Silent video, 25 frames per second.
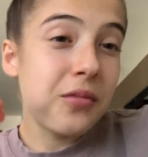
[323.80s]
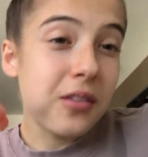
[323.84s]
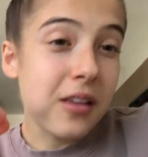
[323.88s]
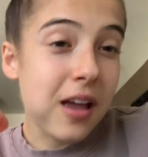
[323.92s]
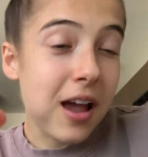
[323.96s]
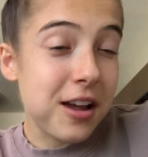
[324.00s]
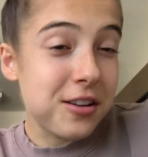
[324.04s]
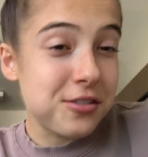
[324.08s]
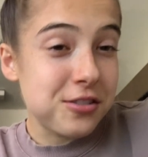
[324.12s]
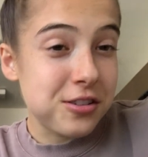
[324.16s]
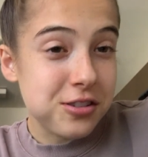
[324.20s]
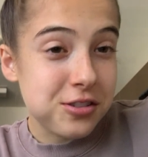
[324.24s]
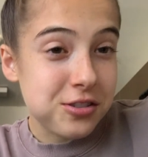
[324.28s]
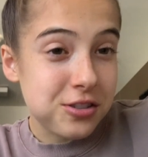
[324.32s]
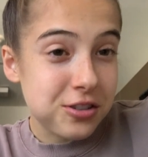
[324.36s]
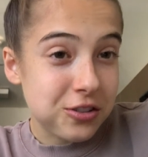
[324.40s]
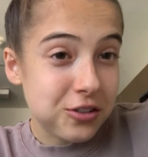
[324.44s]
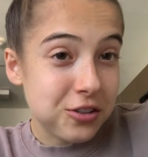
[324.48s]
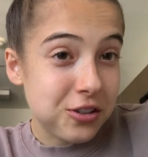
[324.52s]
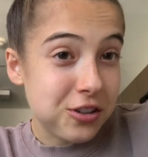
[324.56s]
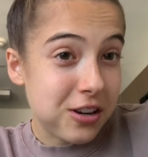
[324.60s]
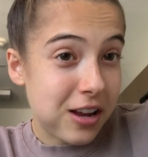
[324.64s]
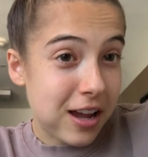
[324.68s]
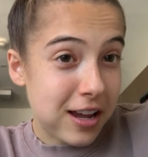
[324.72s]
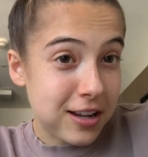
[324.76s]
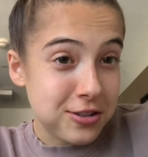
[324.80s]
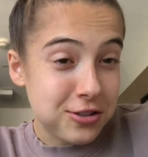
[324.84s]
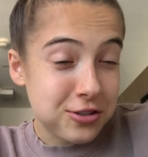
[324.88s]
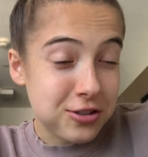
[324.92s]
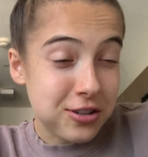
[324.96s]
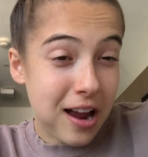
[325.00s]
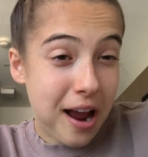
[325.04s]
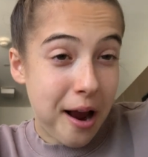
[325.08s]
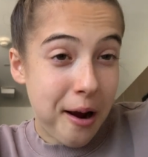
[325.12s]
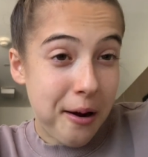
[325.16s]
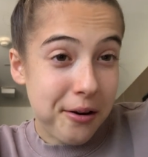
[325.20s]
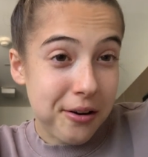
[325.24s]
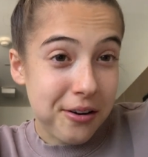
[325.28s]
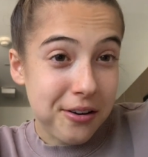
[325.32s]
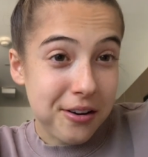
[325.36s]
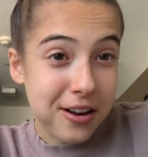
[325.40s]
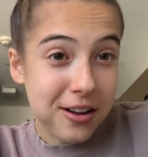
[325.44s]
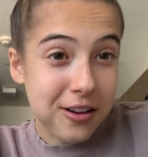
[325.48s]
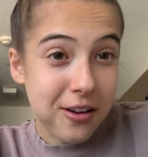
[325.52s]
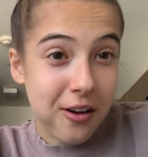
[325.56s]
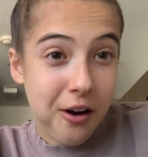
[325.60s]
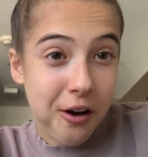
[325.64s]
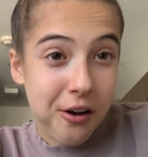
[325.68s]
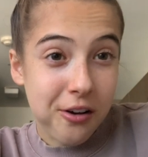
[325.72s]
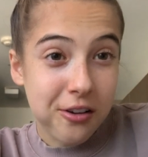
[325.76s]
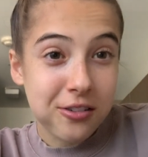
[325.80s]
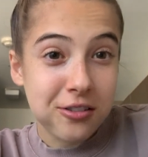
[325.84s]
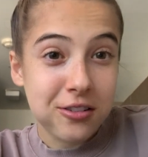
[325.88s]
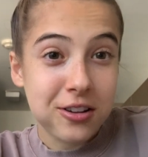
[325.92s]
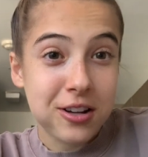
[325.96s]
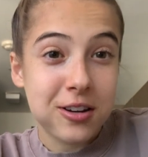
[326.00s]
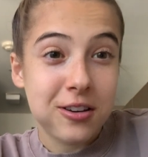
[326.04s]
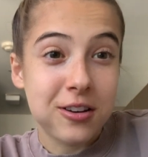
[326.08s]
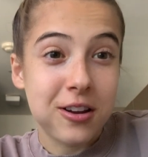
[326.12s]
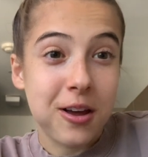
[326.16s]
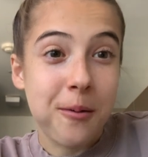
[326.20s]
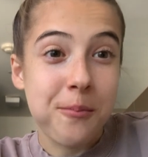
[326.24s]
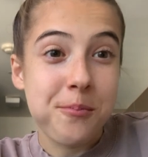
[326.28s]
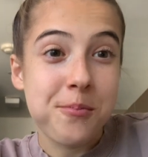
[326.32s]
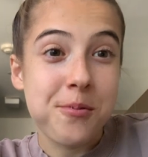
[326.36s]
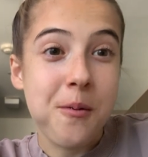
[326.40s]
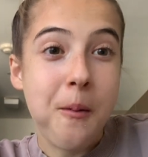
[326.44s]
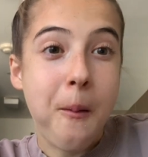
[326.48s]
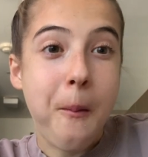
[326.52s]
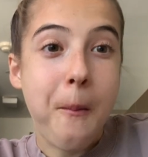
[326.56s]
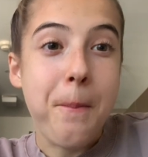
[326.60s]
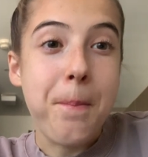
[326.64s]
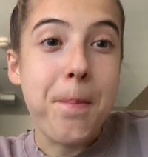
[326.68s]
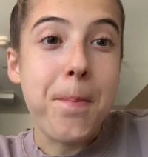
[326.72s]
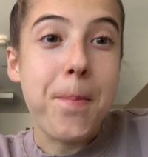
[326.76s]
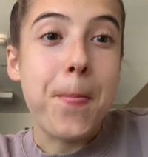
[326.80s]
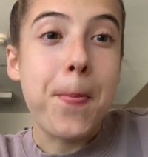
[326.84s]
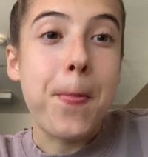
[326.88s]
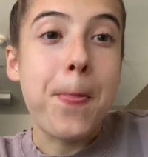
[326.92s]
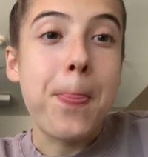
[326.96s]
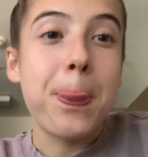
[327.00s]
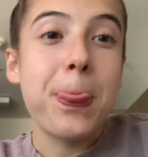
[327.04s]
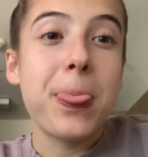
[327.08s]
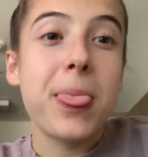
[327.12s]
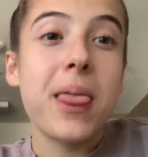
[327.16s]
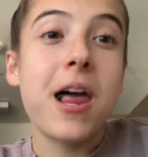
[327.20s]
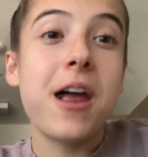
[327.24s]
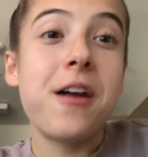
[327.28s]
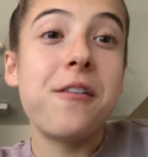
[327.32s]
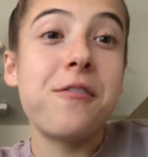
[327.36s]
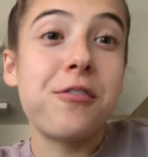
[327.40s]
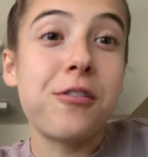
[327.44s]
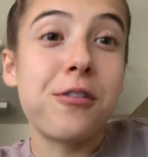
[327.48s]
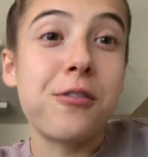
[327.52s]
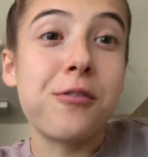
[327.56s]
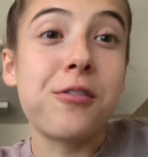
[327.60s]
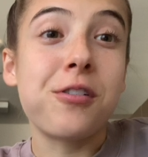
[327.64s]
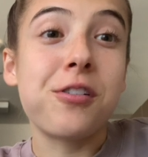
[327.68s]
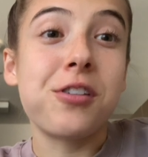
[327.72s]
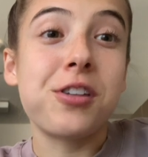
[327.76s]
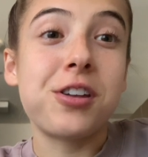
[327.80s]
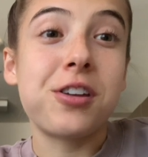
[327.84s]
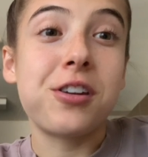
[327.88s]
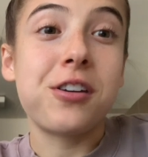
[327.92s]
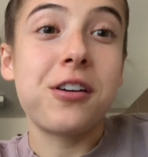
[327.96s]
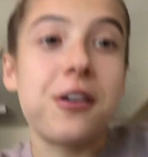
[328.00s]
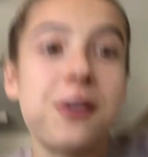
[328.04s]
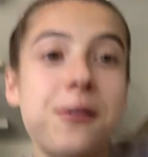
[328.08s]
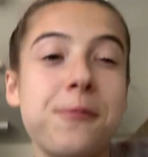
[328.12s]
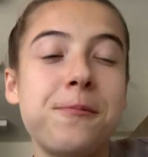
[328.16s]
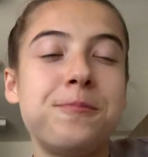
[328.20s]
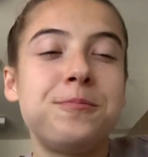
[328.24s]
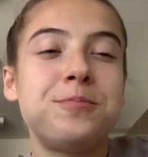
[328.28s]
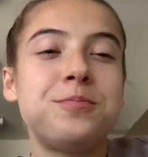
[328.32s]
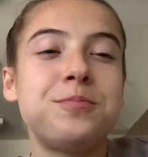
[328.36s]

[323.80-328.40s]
I just took a nice shower and I got all cleaned up. I feel really good.